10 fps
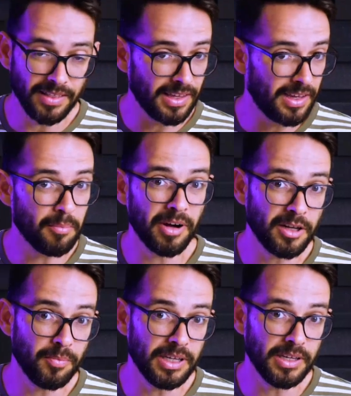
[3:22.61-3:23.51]
they
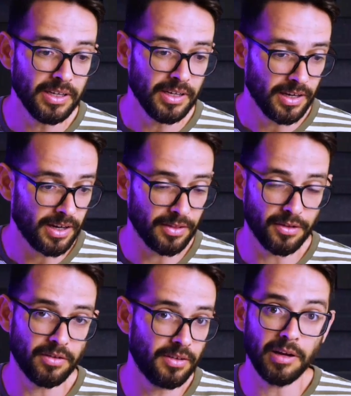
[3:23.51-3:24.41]
might be
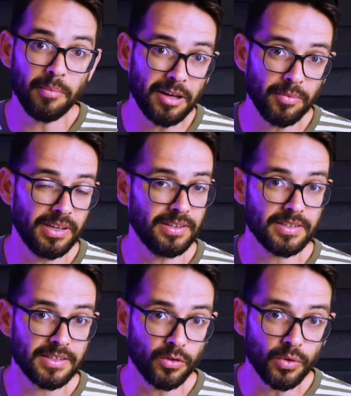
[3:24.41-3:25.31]
in
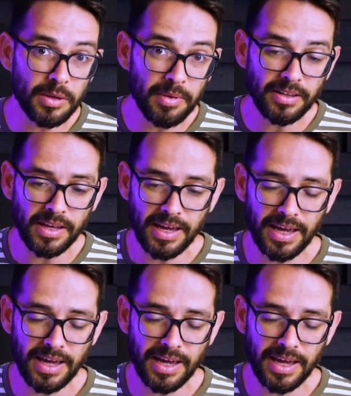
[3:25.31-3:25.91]
disagreement,